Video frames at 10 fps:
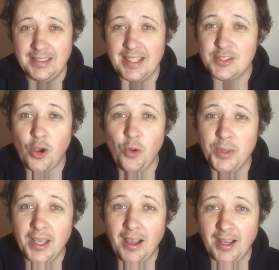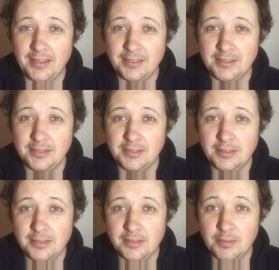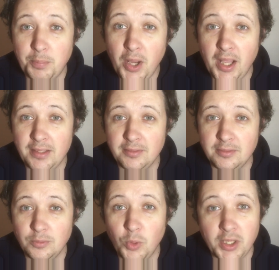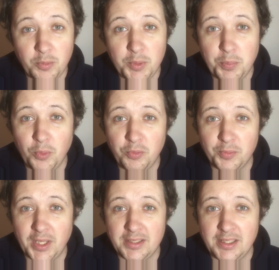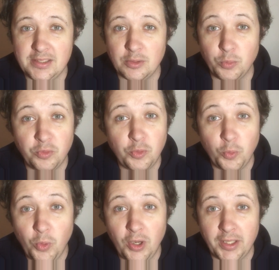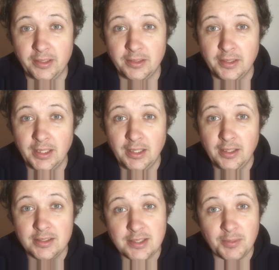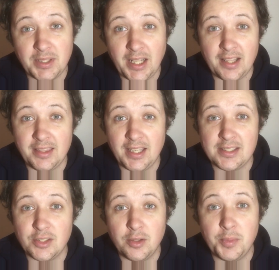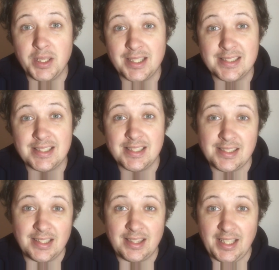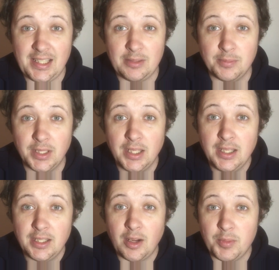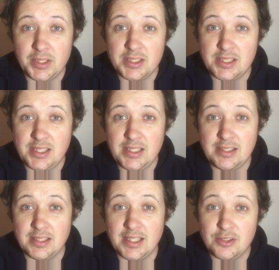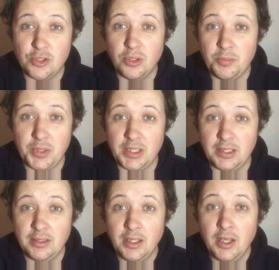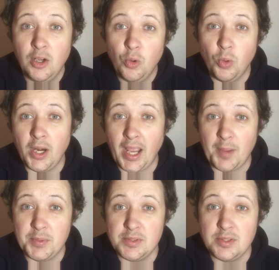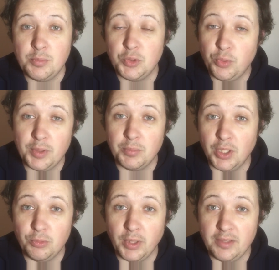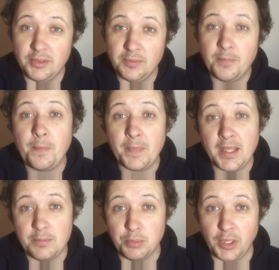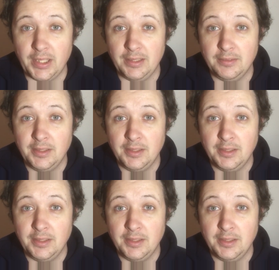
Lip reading: That's all we got. But what can we pull from that teaser? For one, something that I think is going to be a consistent theme coming into this season is going to be what happens between Bloodraven and Bran.